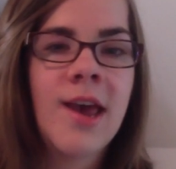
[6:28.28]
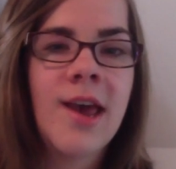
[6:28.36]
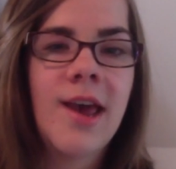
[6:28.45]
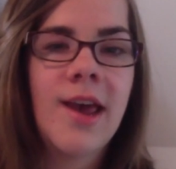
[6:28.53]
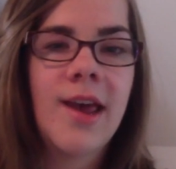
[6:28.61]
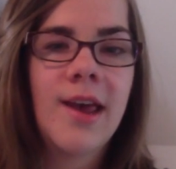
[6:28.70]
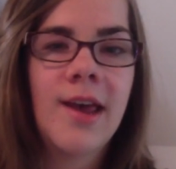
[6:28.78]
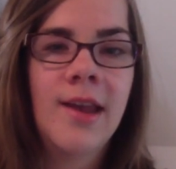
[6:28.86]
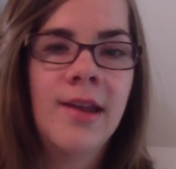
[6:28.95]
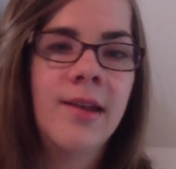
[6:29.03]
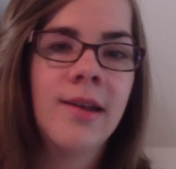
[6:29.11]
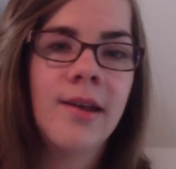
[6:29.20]

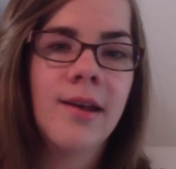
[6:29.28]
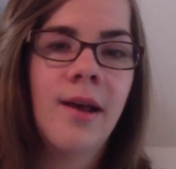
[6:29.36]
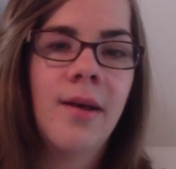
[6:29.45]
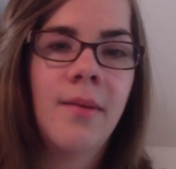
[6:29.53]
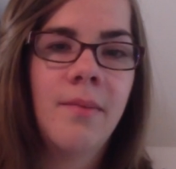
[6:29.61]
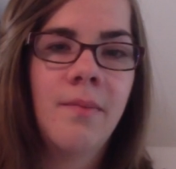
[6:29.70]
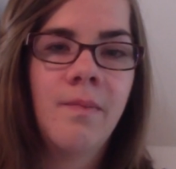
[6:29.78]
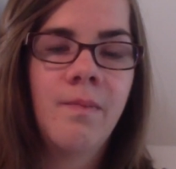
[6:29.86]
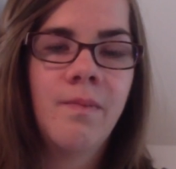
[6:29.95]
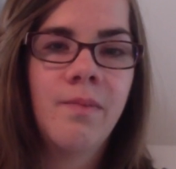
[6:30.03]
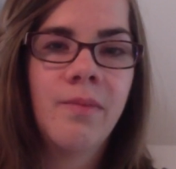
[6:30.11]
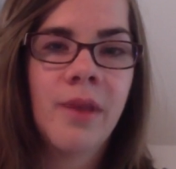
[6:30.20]
and
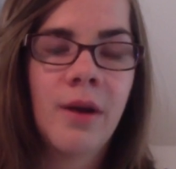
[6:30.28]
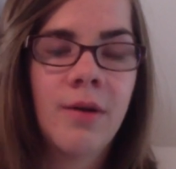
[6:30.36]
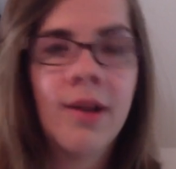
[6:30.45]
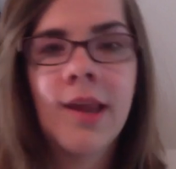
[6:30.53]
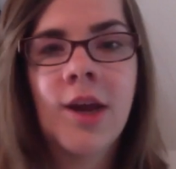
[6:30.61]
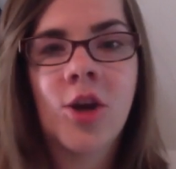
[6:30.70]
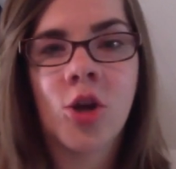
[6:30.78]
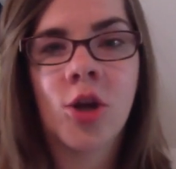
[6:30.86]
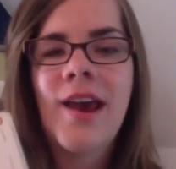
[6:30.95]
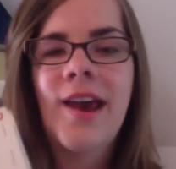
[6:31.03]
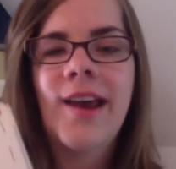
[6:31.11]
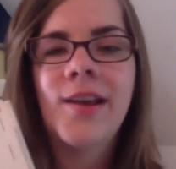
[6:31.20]
their
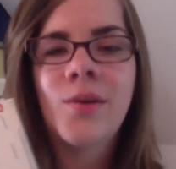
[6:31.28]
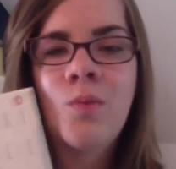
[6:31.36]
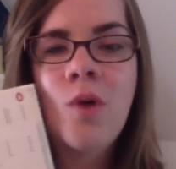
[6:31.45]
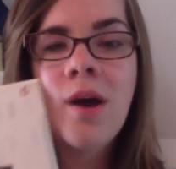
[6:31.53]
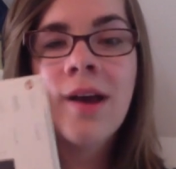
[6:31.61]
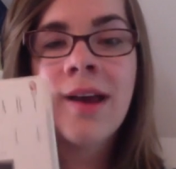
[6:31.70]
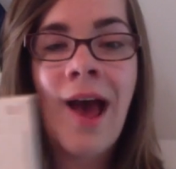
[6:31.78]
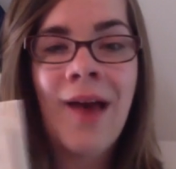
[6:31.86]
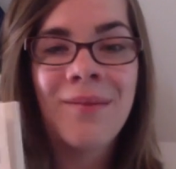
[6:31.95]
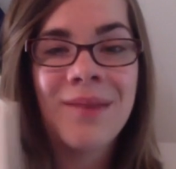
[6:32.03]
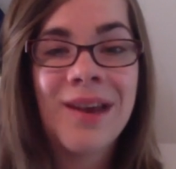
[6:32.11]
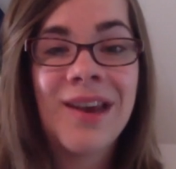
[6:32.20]
relationship. It's what got
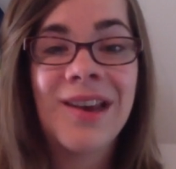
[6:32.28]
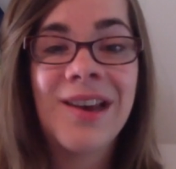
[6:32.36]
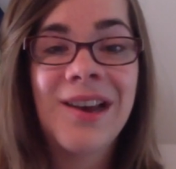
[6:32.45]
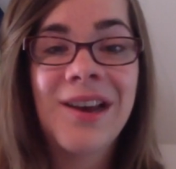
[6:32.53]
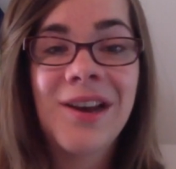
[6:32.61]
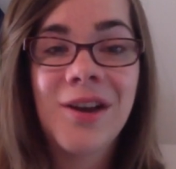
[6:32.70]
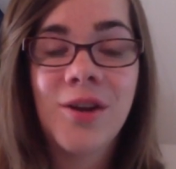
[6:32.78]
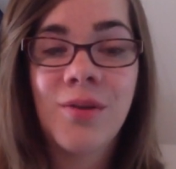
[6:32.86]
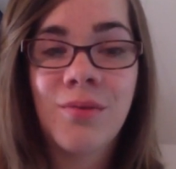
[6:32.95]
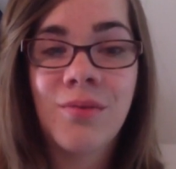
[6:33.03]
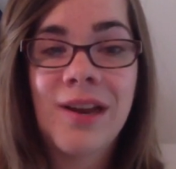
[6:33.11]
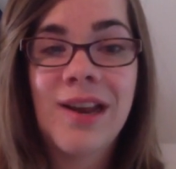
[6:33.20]
me to
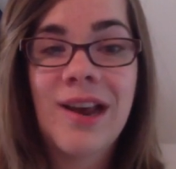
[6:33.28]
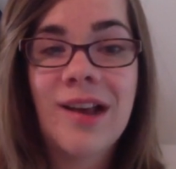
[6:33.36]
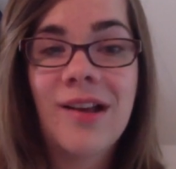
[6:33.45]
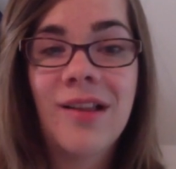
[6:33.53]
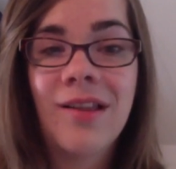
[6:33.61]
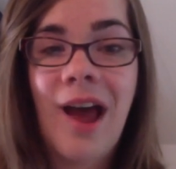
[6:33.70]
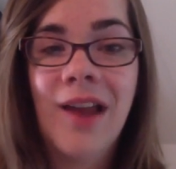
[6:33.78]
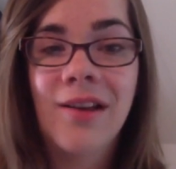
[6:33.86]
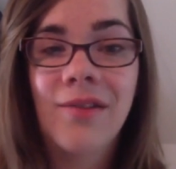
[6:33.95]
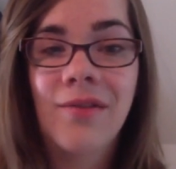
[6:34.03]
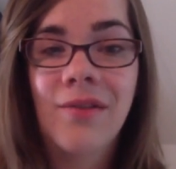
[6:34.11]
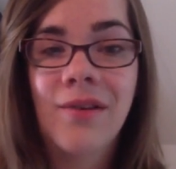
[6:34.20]
reading a lot
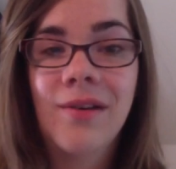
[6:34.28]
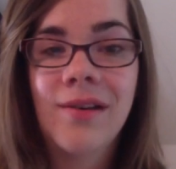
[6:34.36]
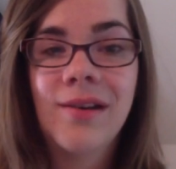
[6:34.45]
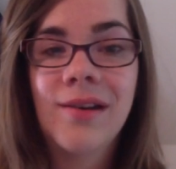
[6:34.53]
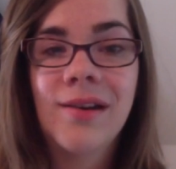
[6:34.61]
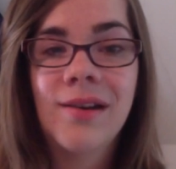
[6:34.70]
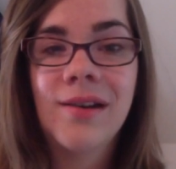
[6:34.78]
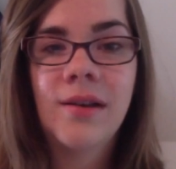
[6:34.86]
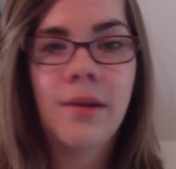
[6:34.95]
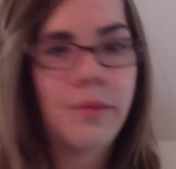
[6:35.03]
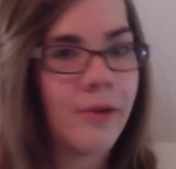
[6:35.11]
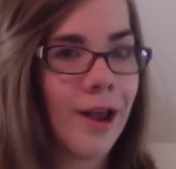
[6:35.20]
of
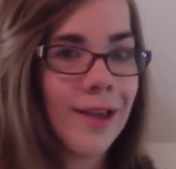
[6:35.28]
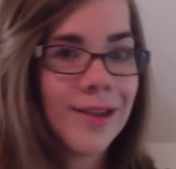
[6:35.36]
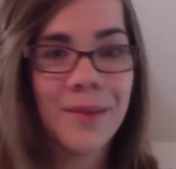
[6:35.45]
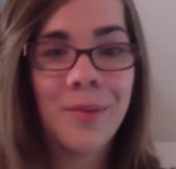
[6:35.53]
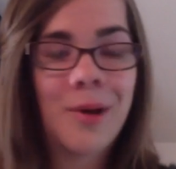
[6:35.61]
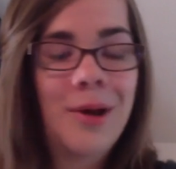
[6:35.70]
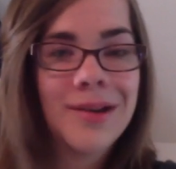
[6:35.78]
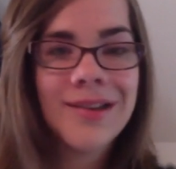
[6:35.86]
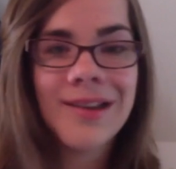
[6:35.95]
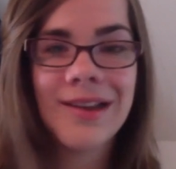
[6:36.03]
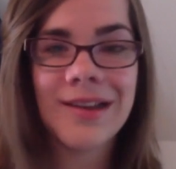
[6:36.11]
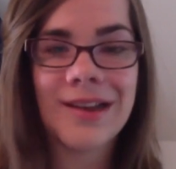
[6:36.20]
depressing books.
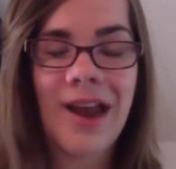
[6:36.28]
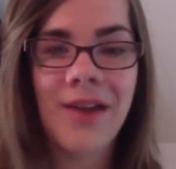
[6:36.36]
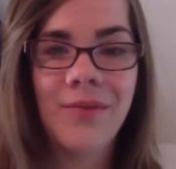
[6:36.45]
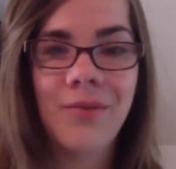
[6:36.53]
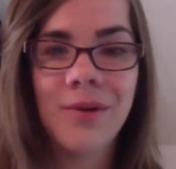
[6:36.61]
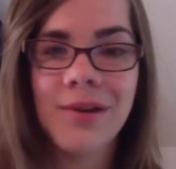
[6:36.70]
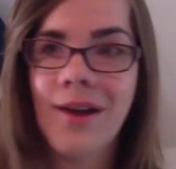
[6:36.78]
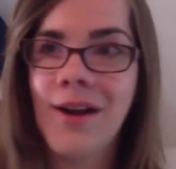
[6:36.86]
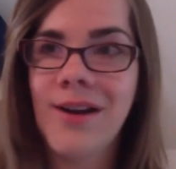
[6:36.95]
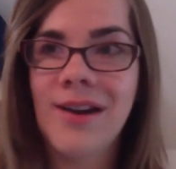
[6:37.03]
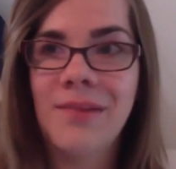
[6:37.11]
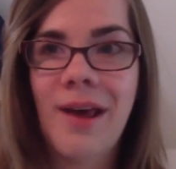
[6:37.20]
It's kind of what
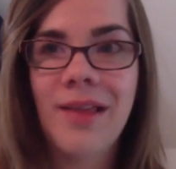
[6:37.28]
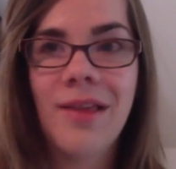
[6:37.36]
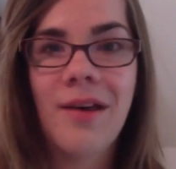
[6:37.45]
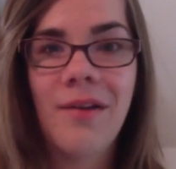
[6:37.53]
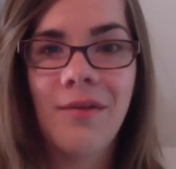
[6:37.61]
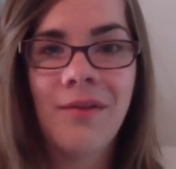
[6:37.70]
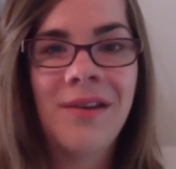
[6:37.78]
started my love